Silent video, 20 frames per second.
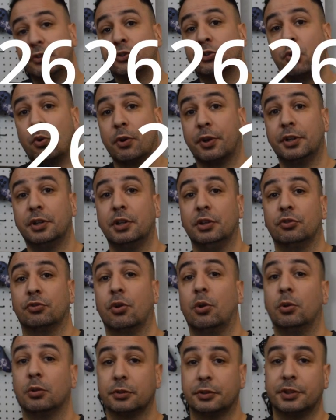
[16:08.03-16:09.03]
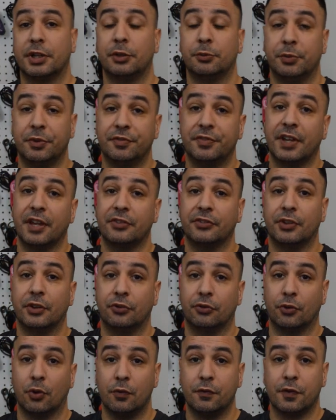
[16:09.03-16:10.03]
scoring controller that we've tested
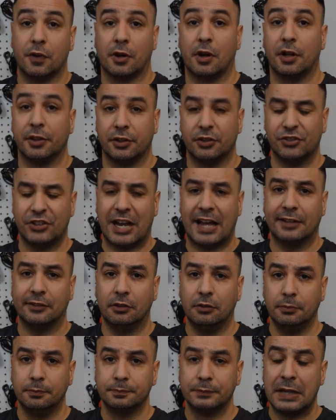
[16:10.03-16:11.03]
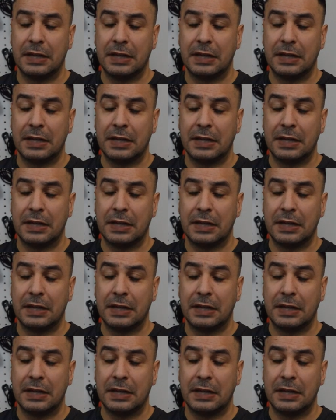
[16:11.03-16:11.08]
so far on the channel.